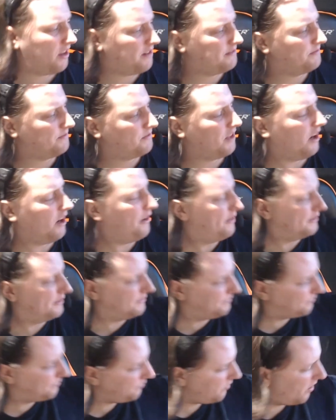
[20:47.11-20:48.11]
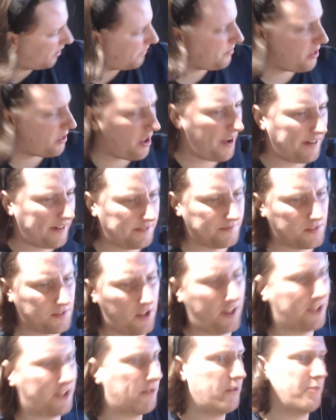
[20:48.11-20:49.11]
Oh, I'll actually
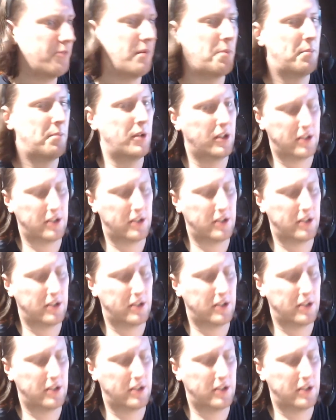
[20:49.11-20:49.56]
move my book.